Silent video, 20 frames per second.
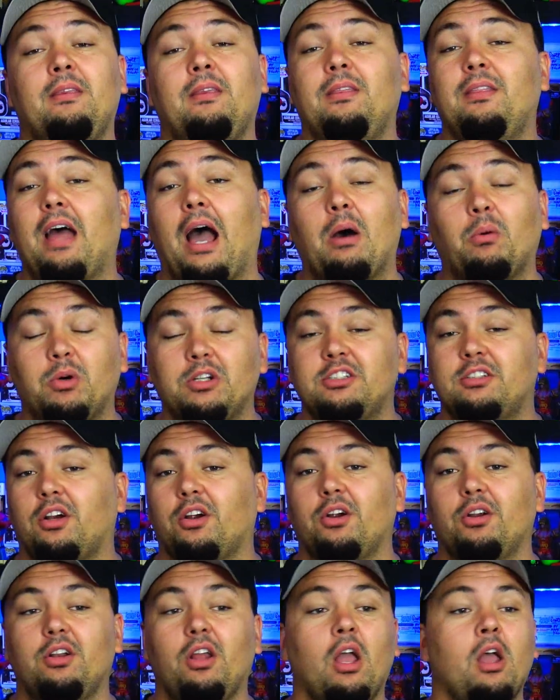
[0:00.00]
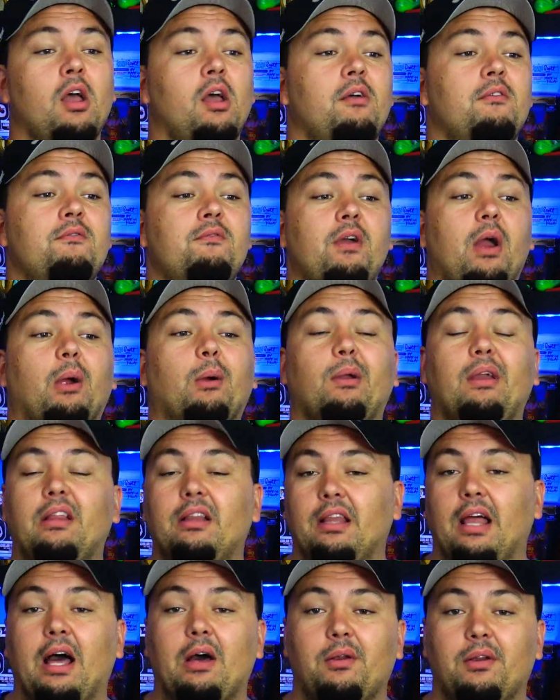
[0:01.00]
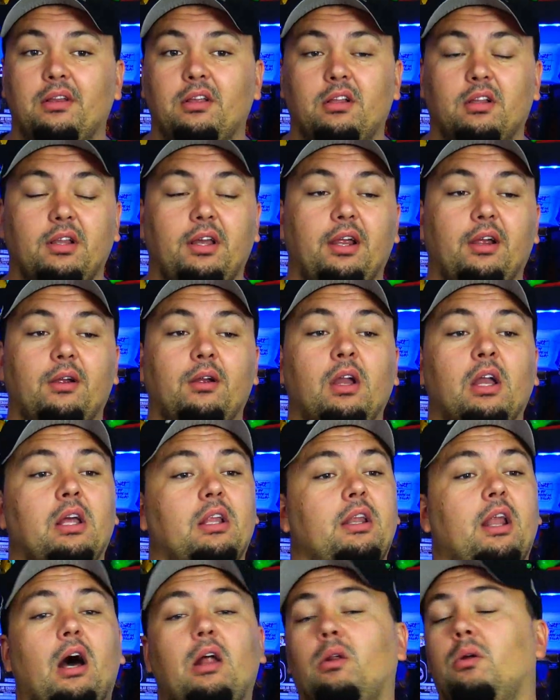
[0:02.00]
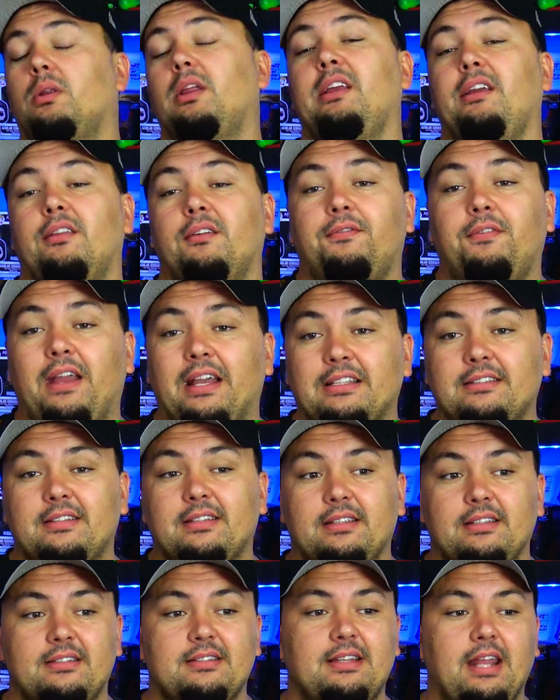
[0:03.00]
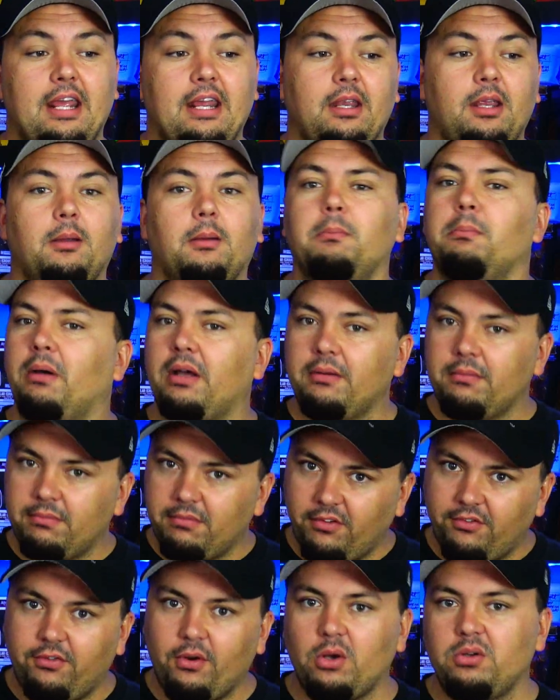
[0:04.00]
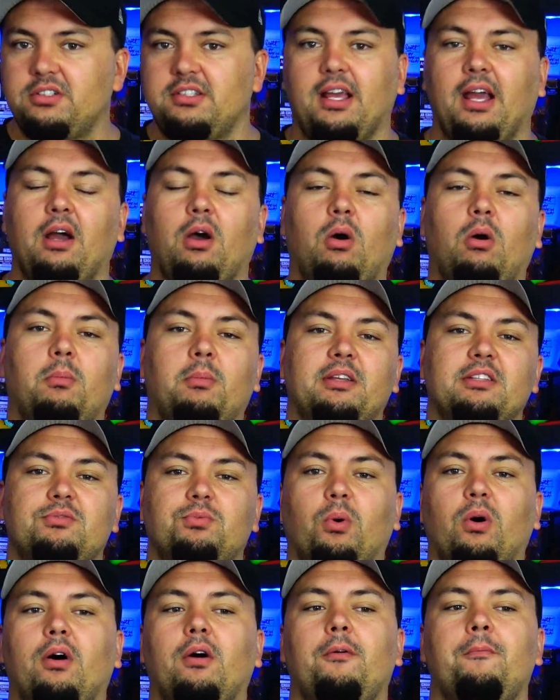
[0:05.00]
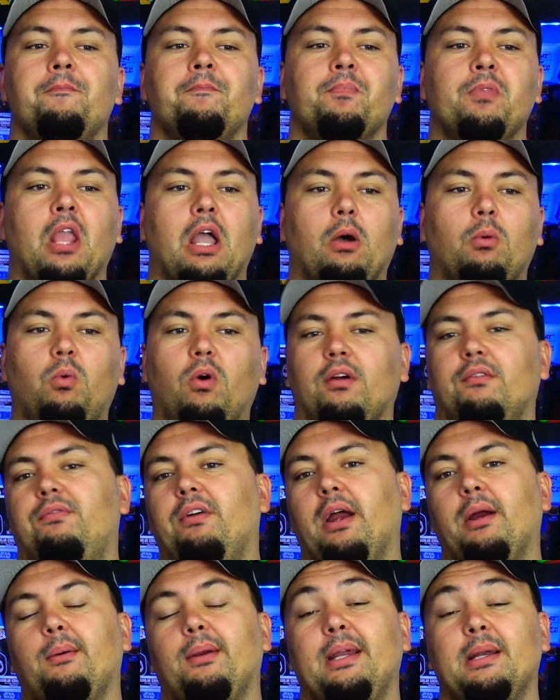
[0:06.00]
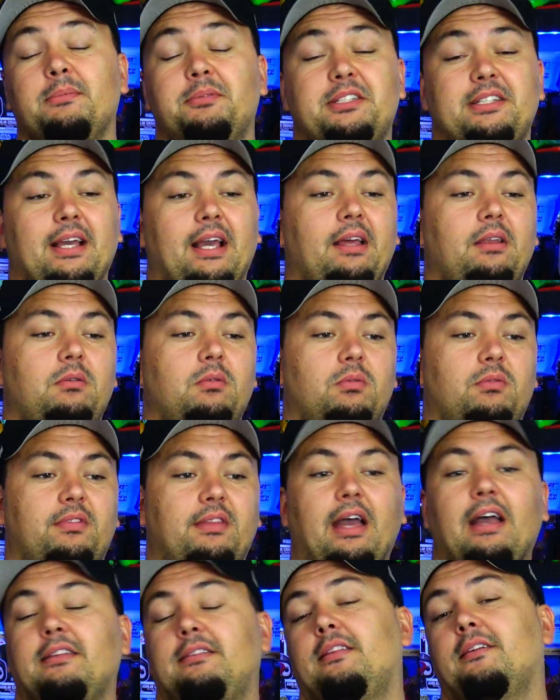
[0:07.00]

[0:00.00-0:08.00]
that was heard very loud and clear. Not only the fans in the stadium, but folks at home as well were very upset that